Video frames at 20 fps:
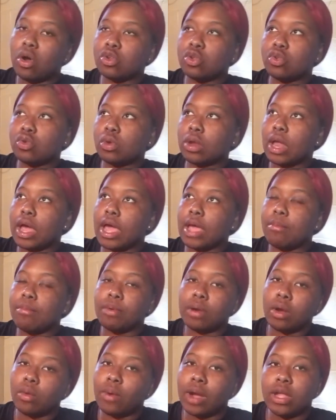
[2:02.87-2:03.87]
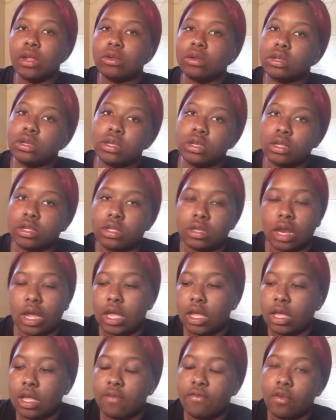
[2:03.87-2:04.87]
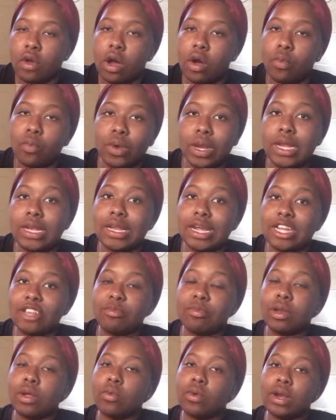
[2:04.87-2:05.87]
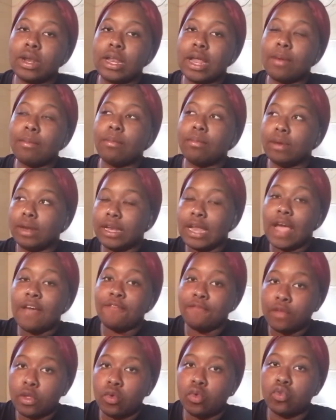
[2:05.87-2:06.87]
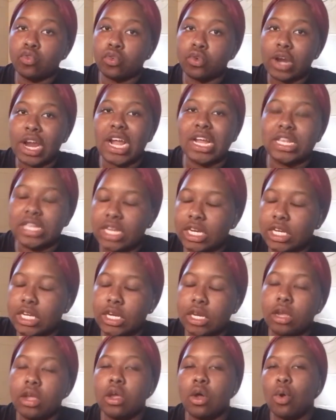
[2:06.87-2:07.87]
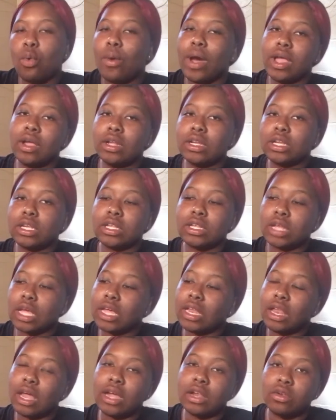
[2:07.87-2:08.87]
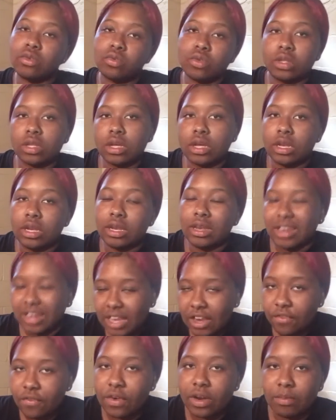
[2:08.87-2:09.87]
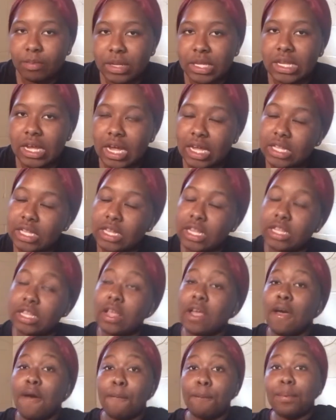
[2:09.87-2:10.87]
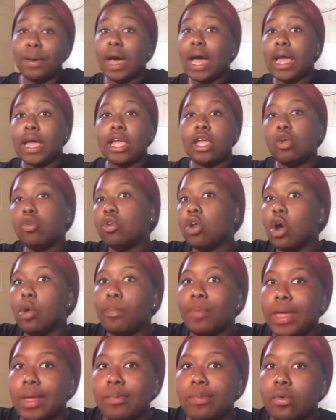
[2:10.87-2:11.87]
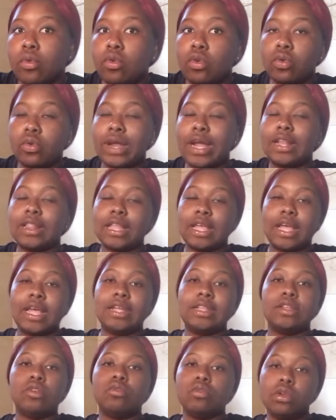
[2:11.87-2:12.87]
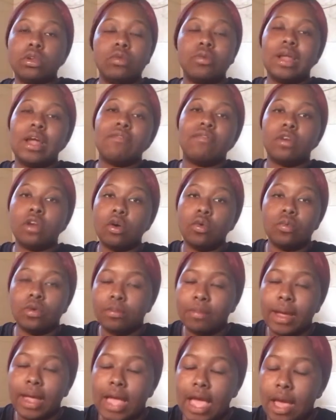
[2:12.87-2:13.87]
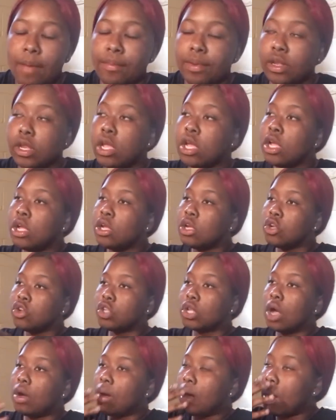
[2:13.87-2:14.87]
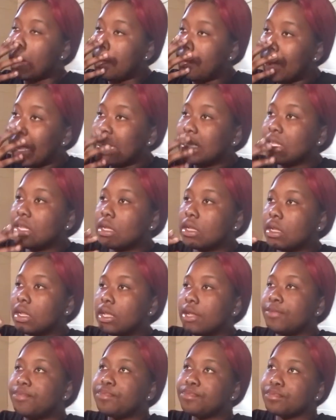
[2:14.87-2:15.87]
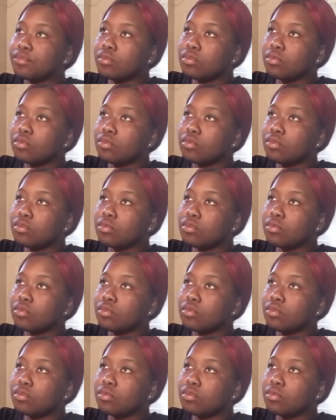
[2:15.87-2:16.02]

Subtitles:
also like, bro, why you just, like, if y'all really desperately want that views or that attention, why you just saying, like, do something different besides this? But, you know, people do their things, you never know what might happen. So, basically,